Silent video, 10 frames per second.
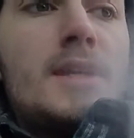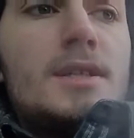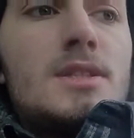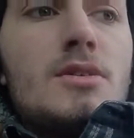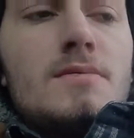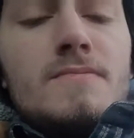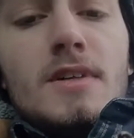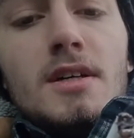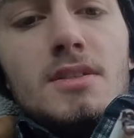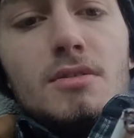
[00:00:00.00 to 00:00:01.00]
So,
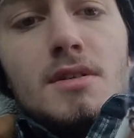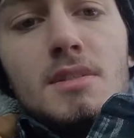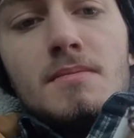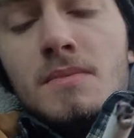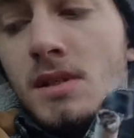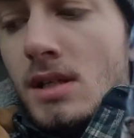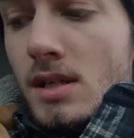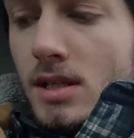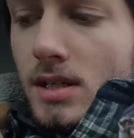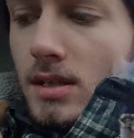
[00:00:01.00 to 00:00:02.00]
volunteerism.
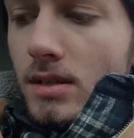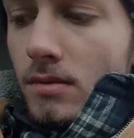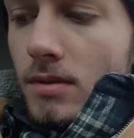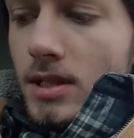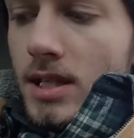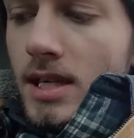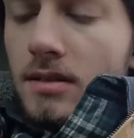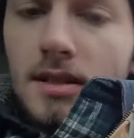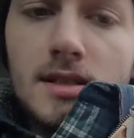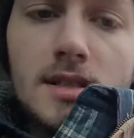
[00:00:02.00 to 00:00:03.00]
What
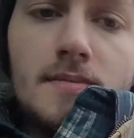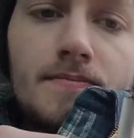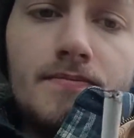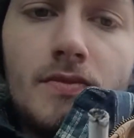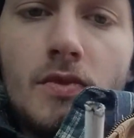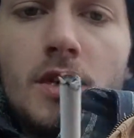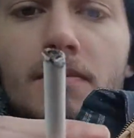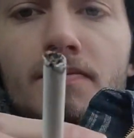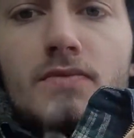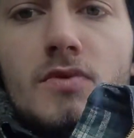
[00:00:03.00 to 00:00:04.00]
exactly is it?
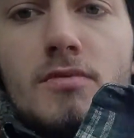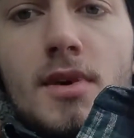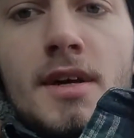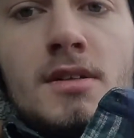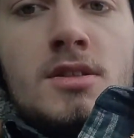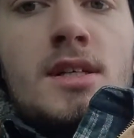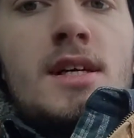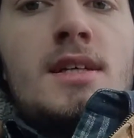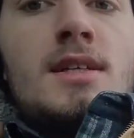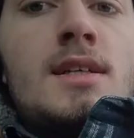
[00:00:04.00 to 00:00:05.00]
Well, from my
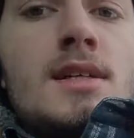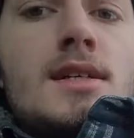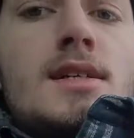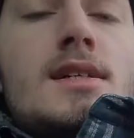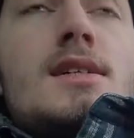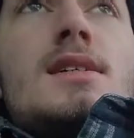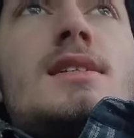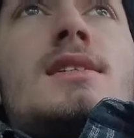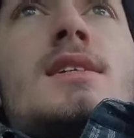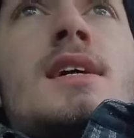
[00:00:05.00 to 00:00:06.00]
understanding,
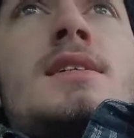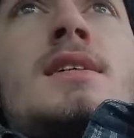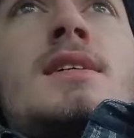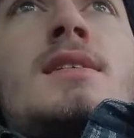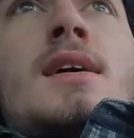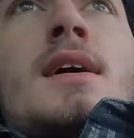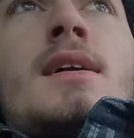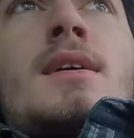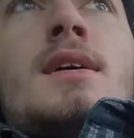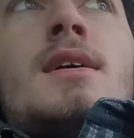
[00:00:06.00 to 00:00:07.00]
it's the idea that
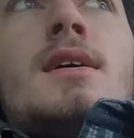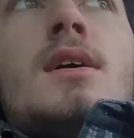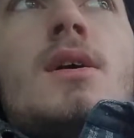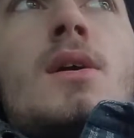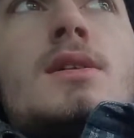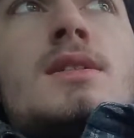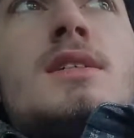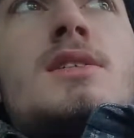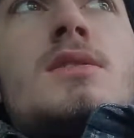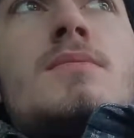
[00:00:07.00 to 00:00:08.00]
all
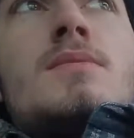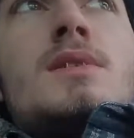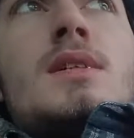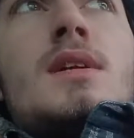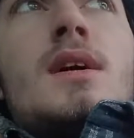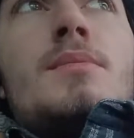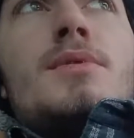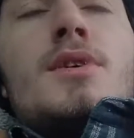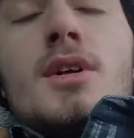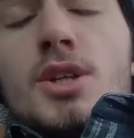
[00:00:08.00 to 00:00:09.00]
systems and
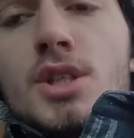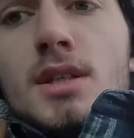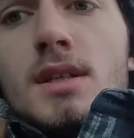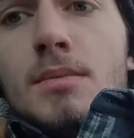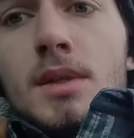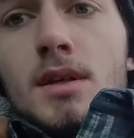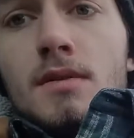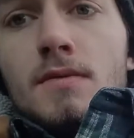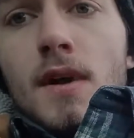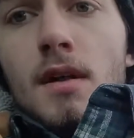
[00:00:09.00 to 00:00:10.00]
production can be
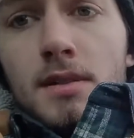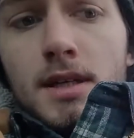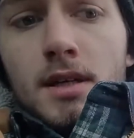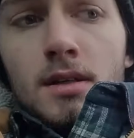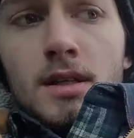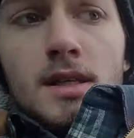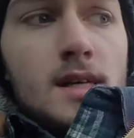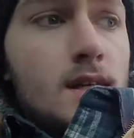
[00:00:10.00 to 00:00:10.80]
done voluntarily.